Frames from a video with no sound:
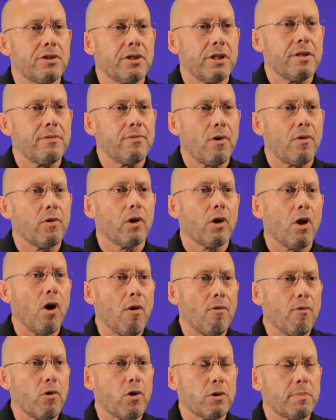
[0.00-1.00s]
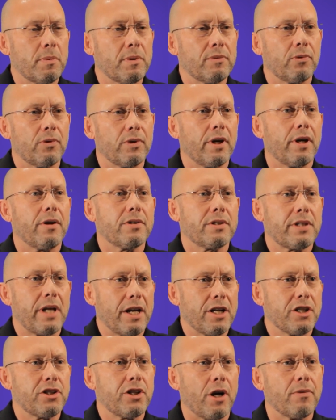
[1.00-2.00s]
Chief over Law Enforcement for the Harris
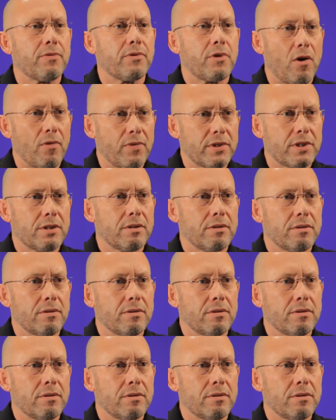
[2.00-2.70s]
County Sheriff's Office.